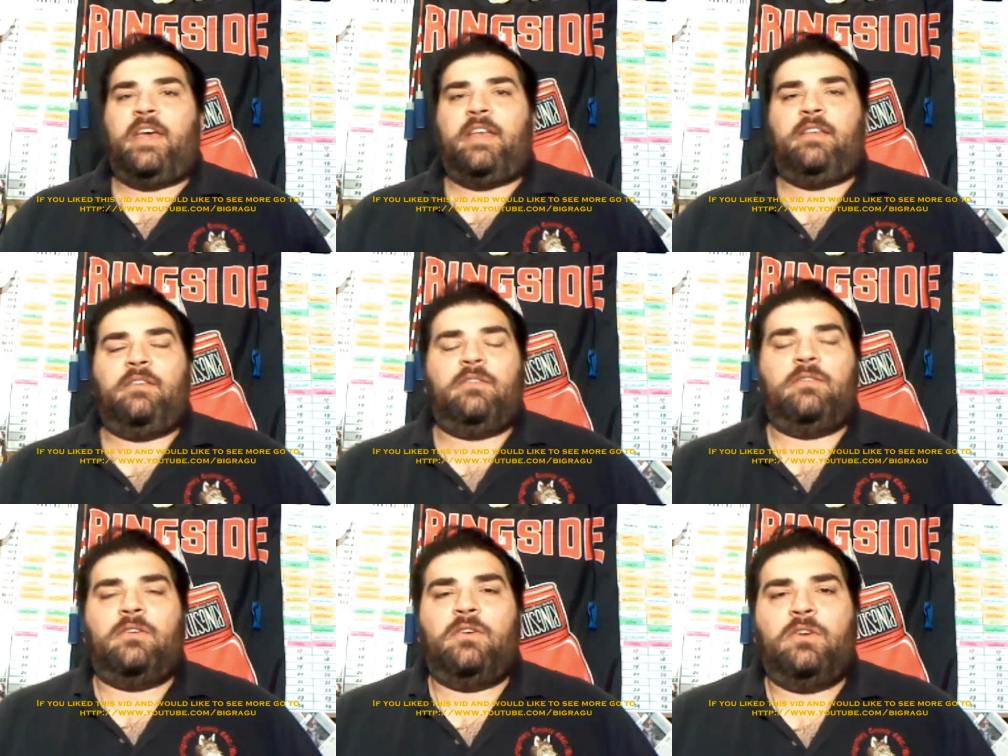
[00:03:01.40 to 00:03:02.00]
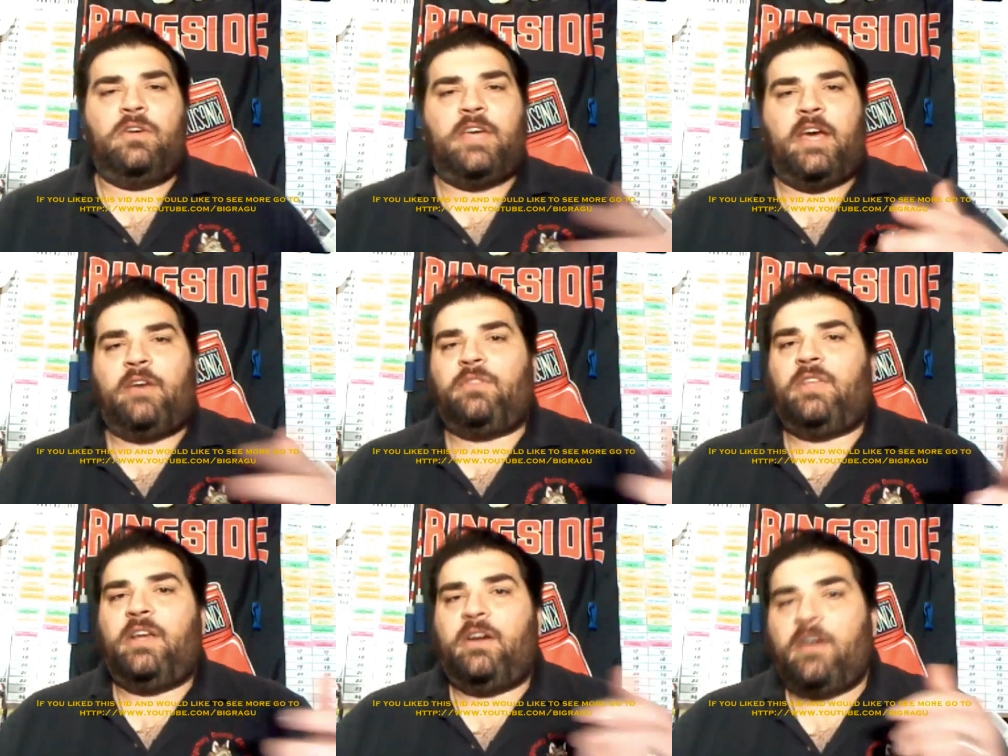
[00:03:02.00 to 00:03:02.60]
that hook
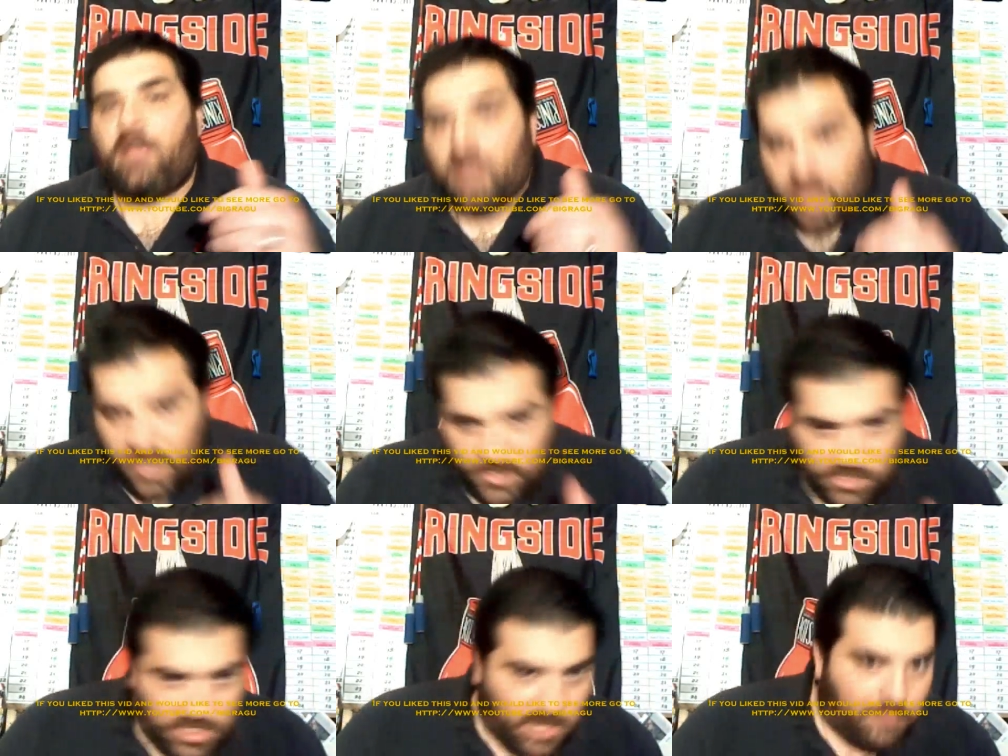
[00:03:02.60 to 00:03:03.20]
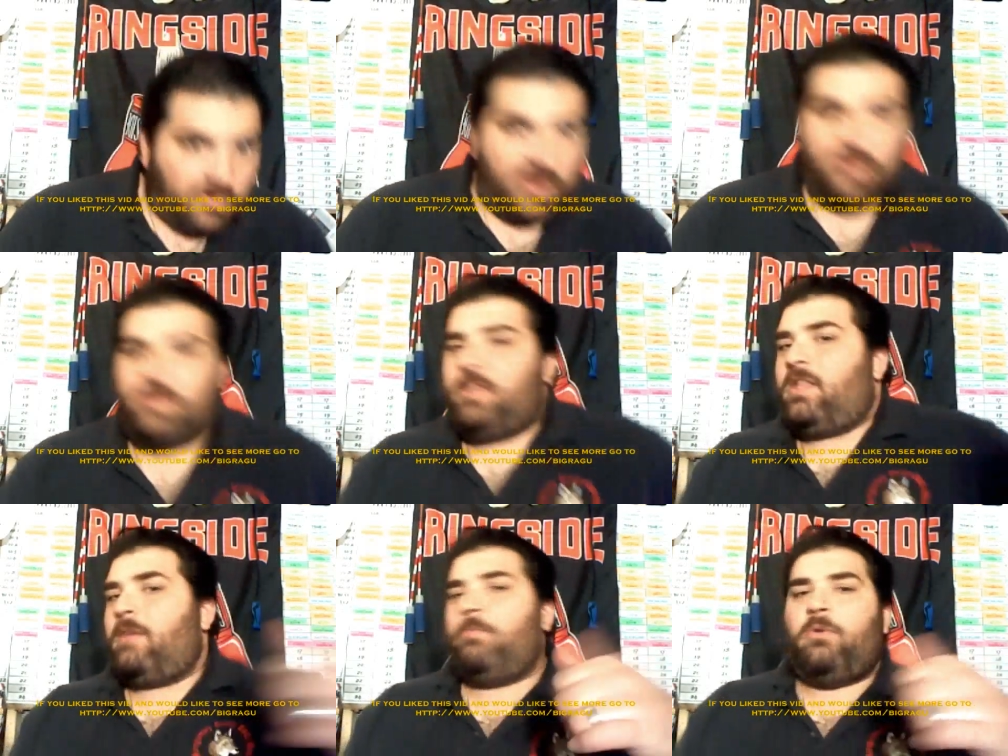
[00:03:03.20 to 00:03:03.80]
out there as you come around,
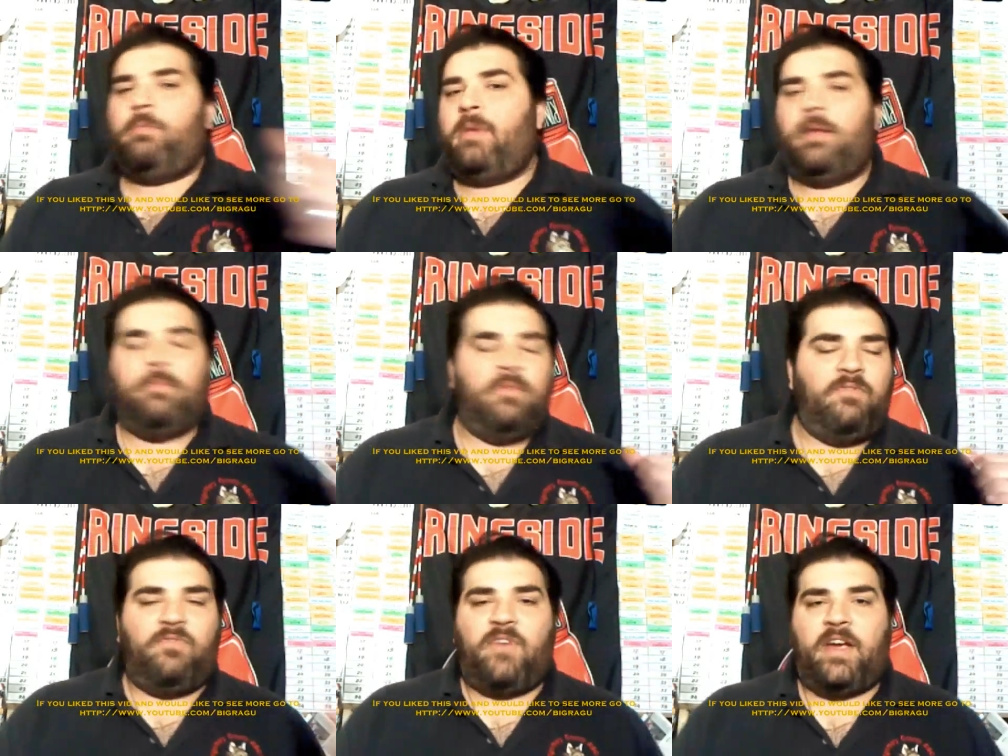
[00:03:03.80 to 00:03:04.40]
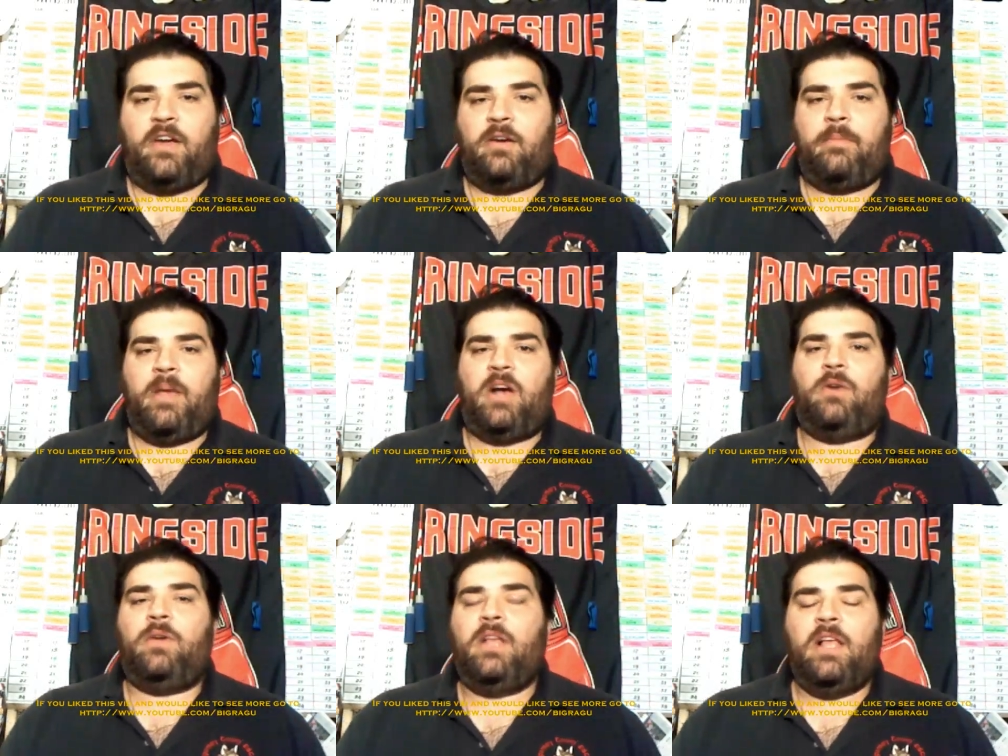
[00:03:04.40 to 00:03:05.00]
get that momentum and fire him
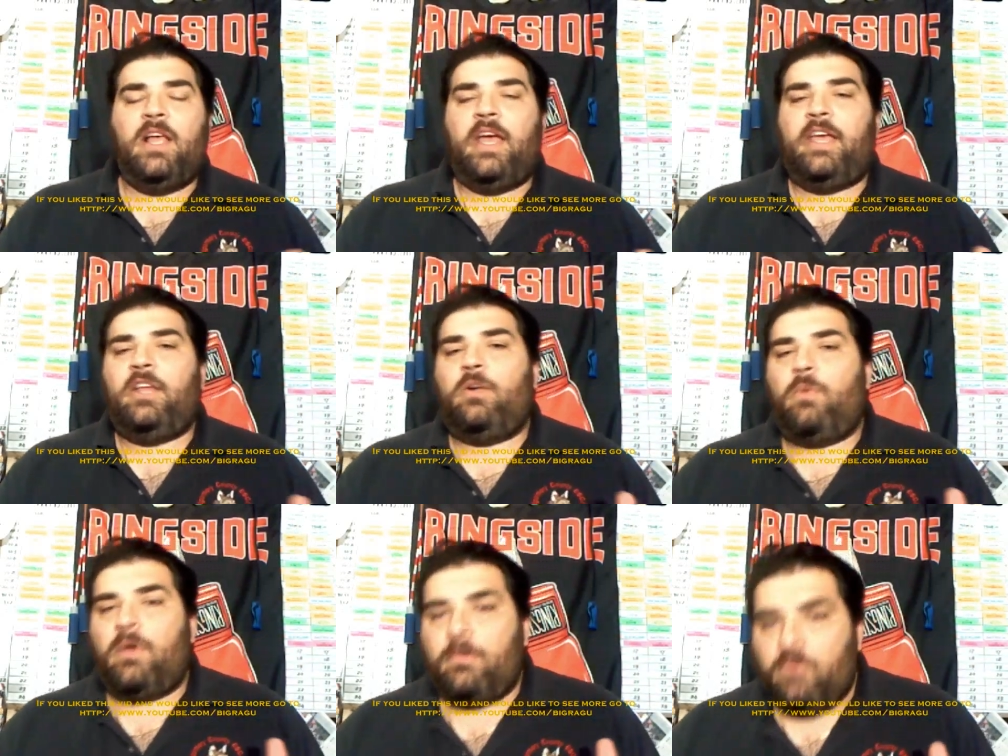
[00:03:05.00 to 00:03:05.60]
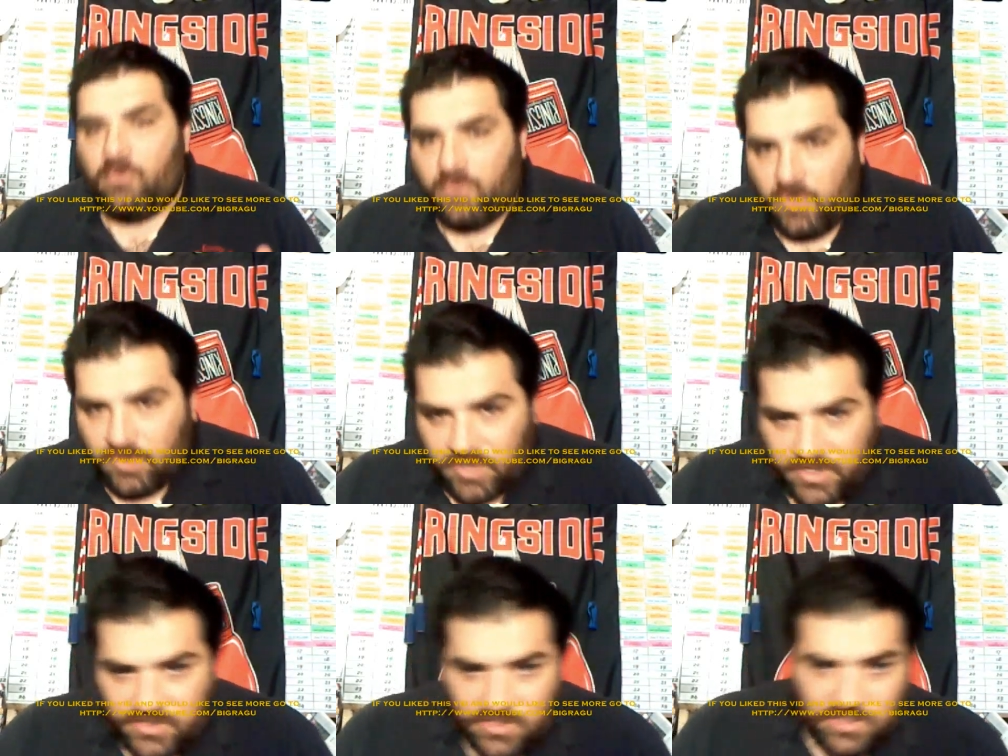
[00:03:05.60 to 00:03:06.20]
out. And you don't want to move all
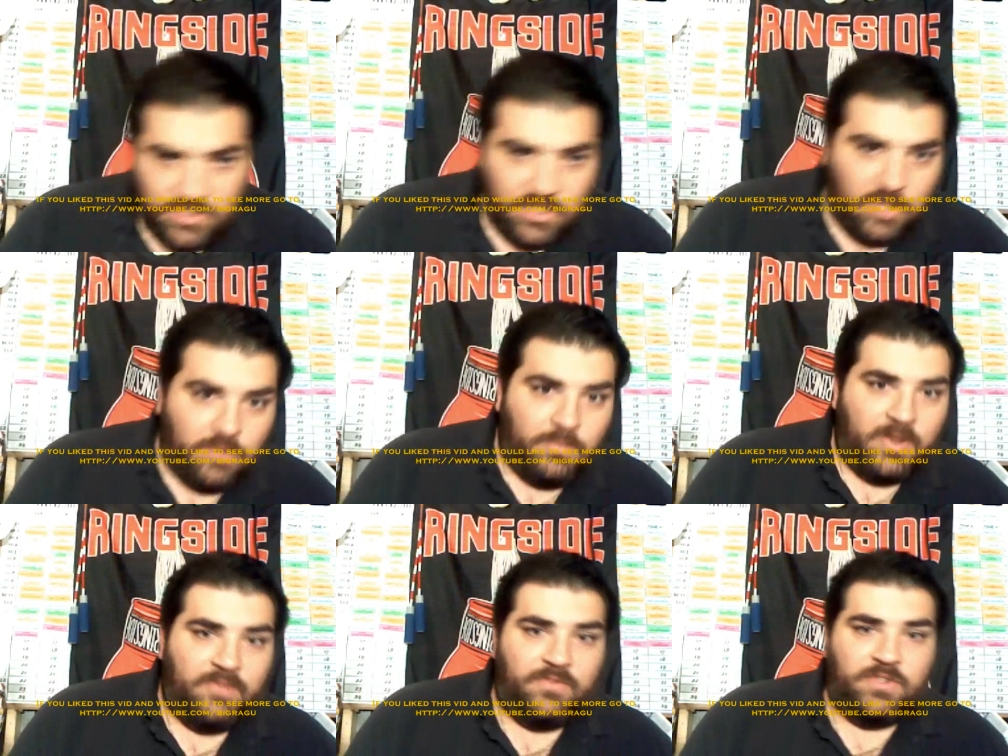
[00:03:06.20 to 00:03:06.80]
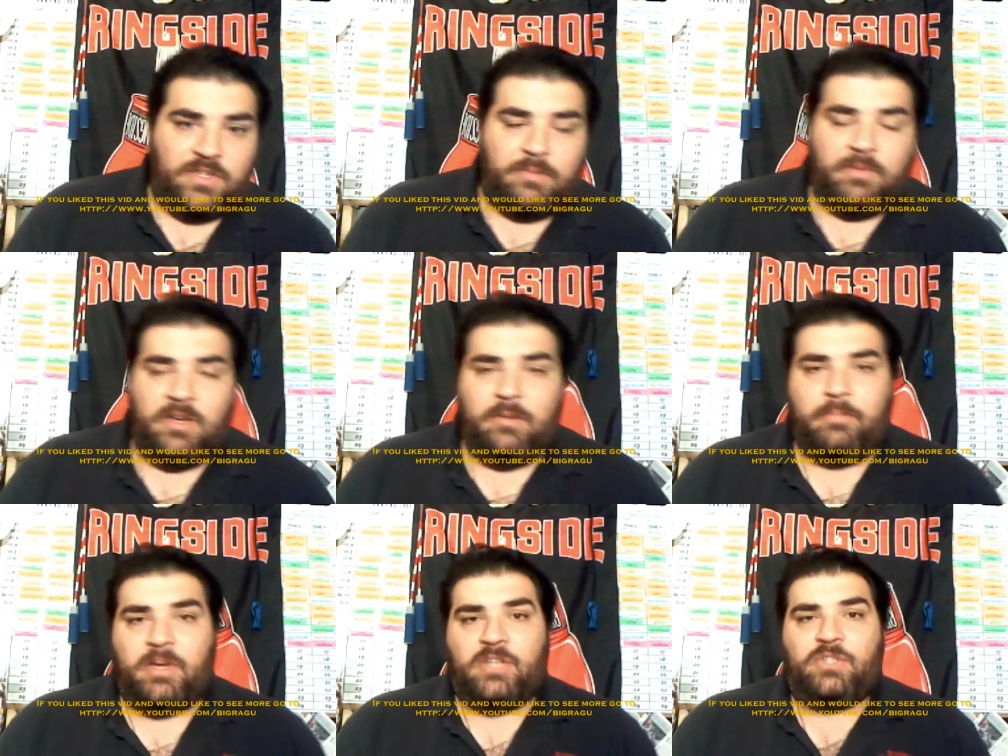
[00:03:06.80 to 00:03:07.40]
nice and slow and wait for
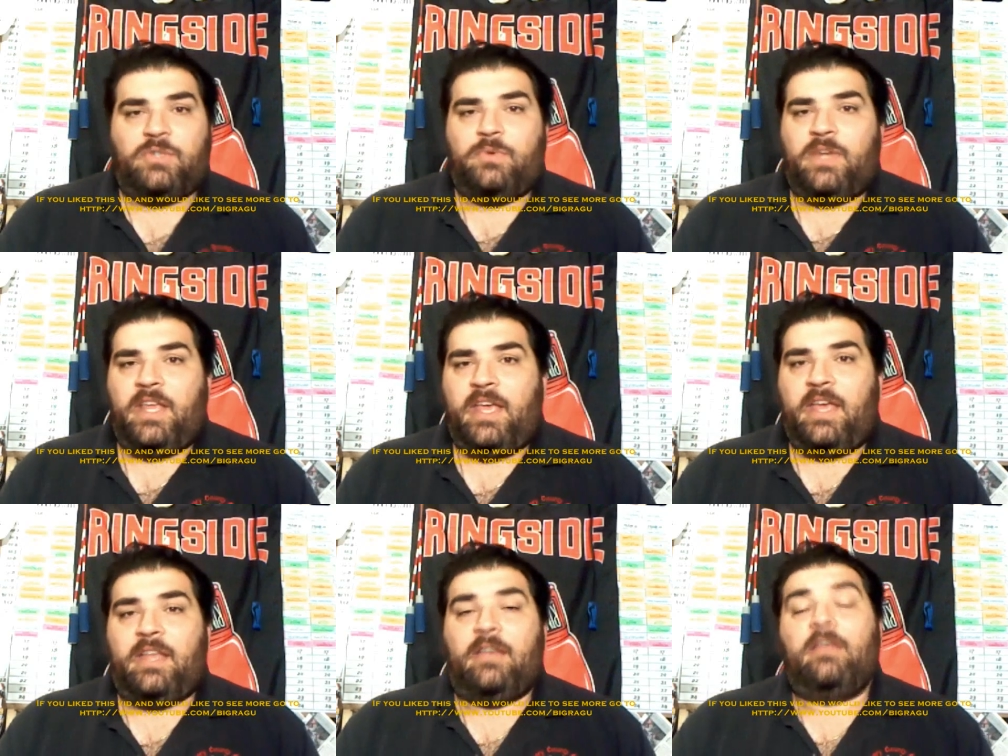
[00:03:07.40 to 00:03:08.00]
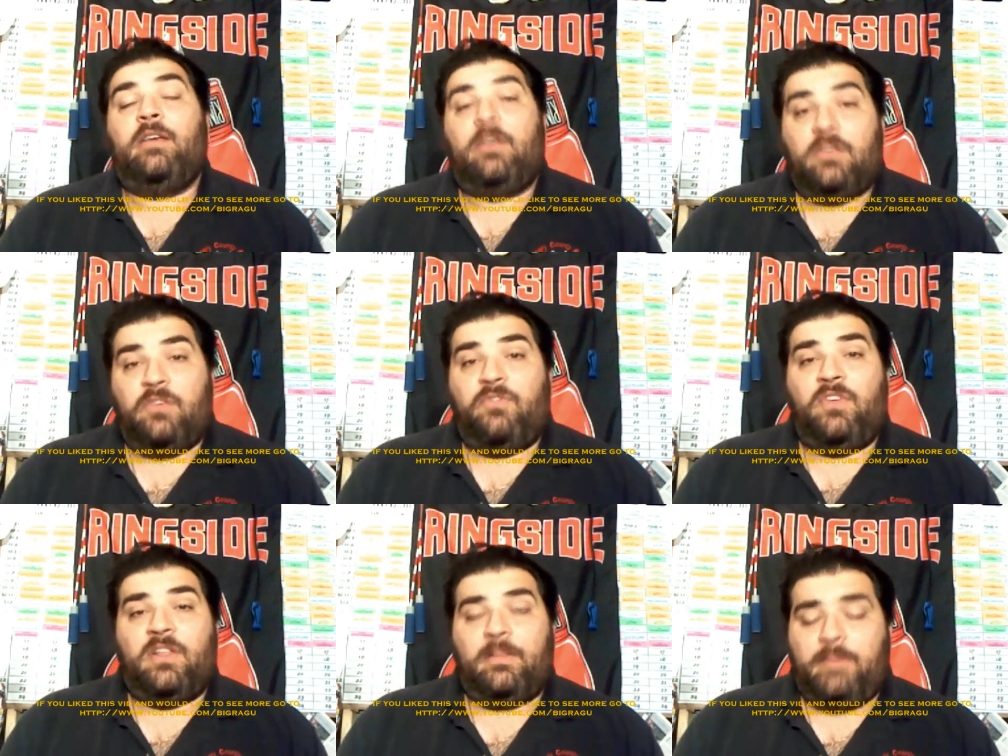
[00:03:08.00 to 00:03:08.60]
somebody to bust you in the head.
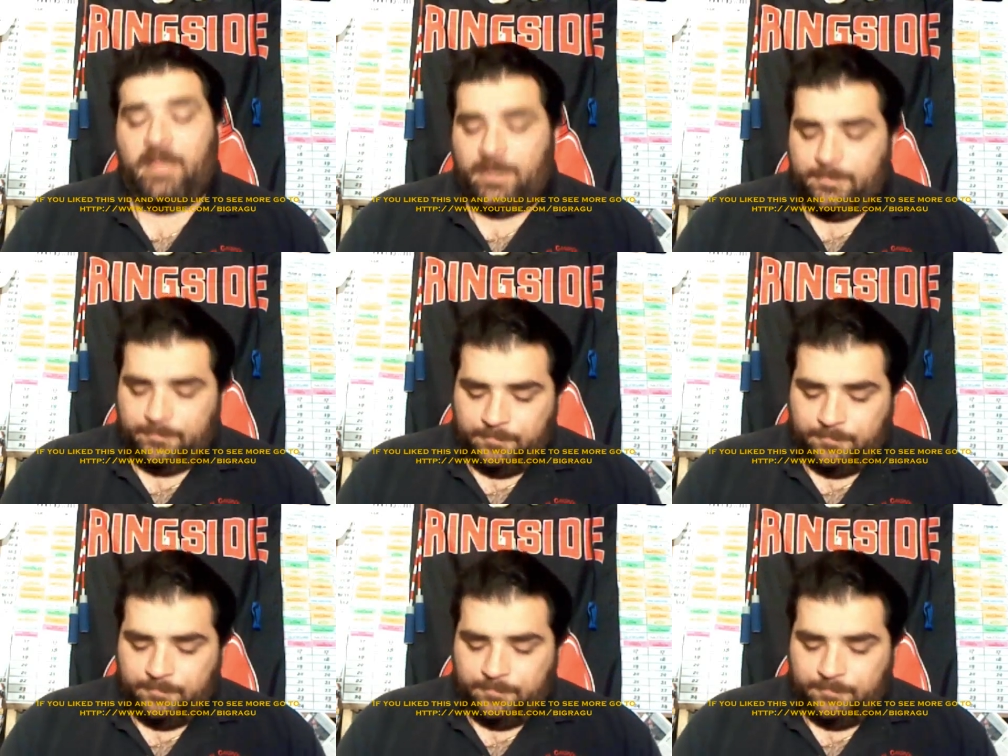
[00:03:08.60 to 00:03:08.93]
You feeling me?